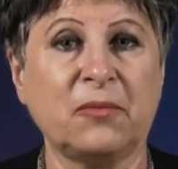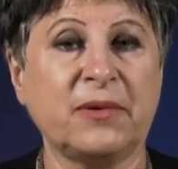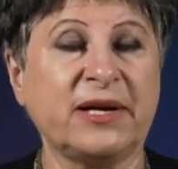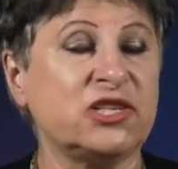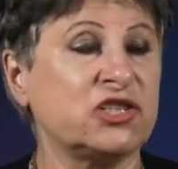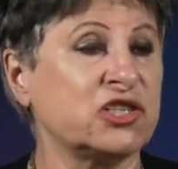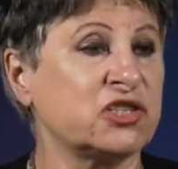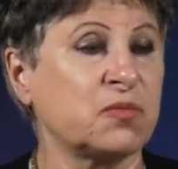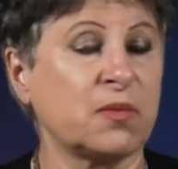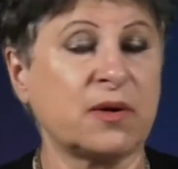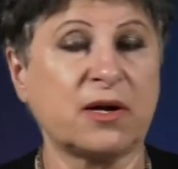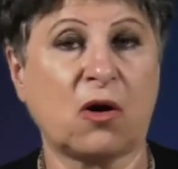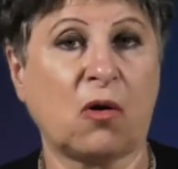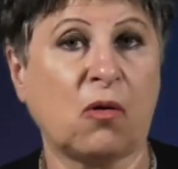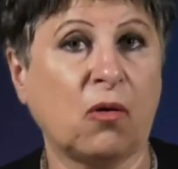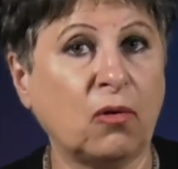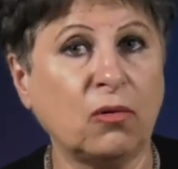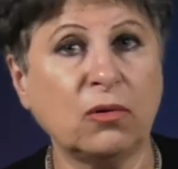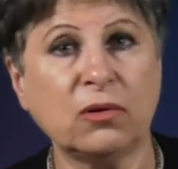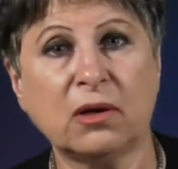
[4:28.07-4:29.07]
We just want to
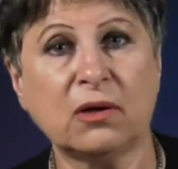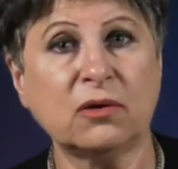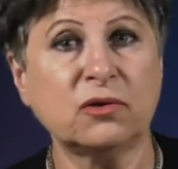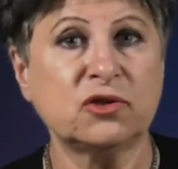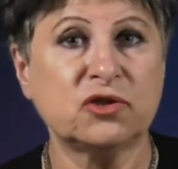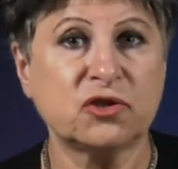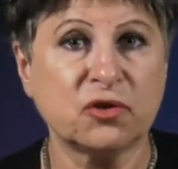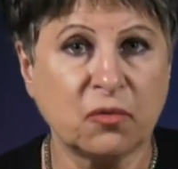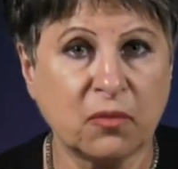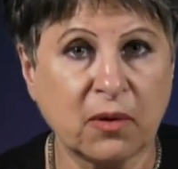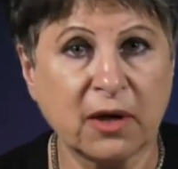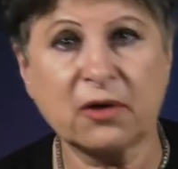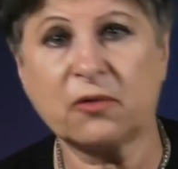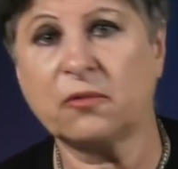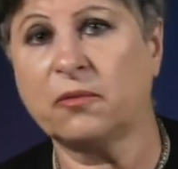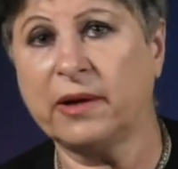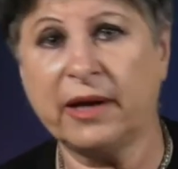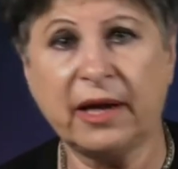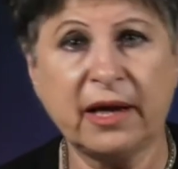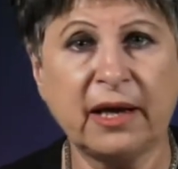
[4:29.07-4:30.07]
hold on to what
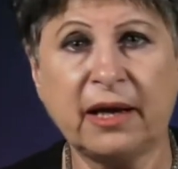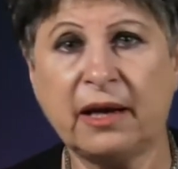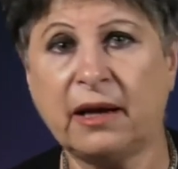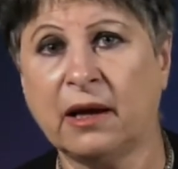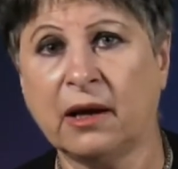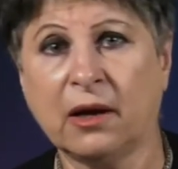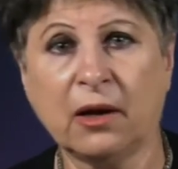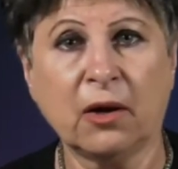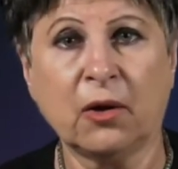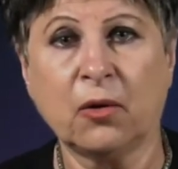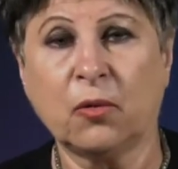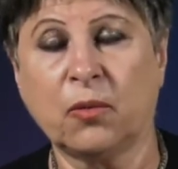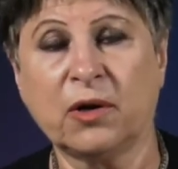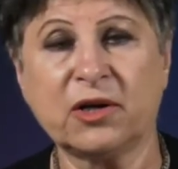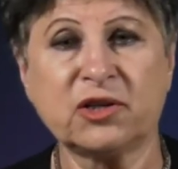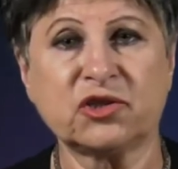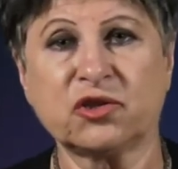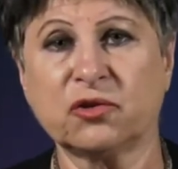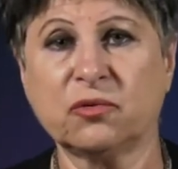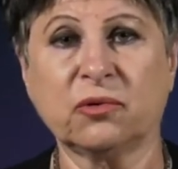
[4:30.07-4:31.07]
we
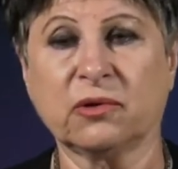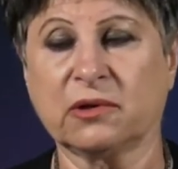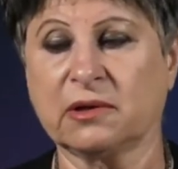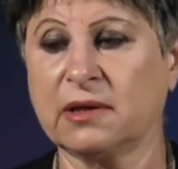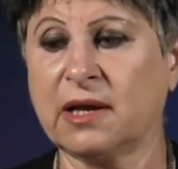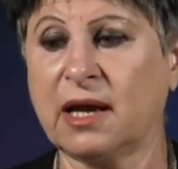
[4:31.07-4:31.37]
were taught.